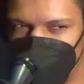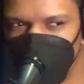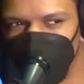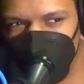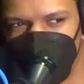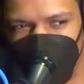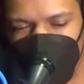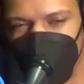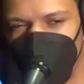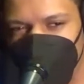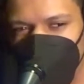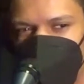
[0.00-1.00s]
White,
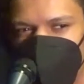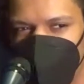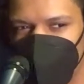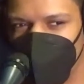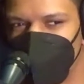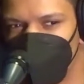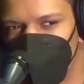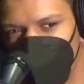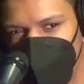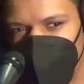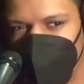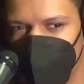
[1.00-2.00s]
when we first
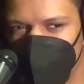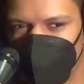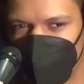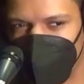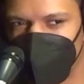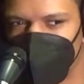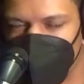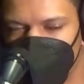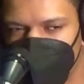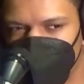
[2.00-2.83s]
started hanging out with him,